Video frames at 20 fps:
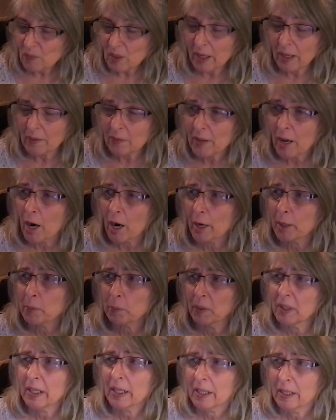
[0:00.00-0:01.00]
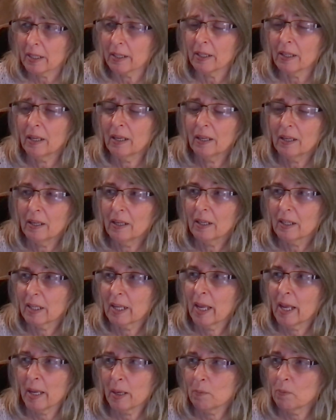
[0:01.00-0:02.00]
And the Harp-E
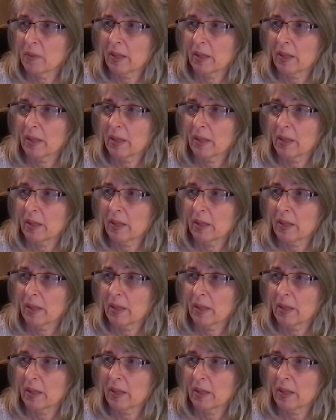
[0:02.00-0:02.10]
came